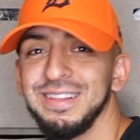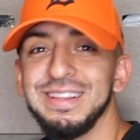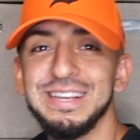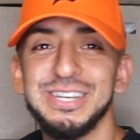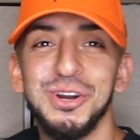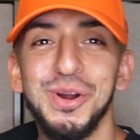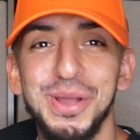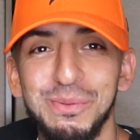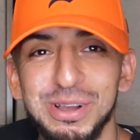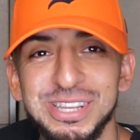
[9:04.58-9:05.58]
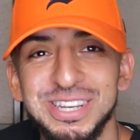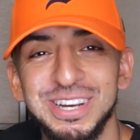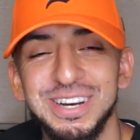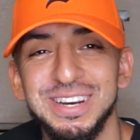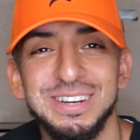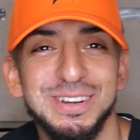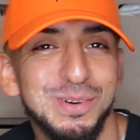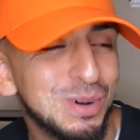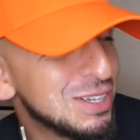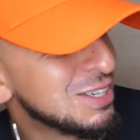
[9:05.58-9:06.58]
Detroit was good.
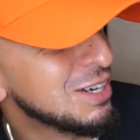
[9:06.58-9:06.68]
What's